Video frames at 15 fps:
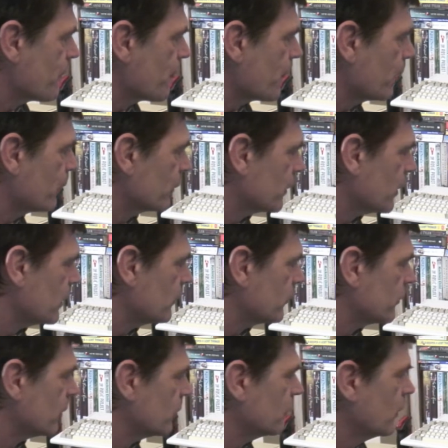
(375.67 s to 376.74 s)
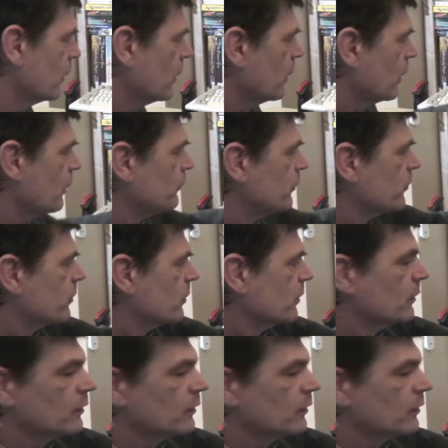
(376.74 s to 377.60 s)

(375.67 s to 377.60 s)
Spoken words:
Okay, so I'm just going to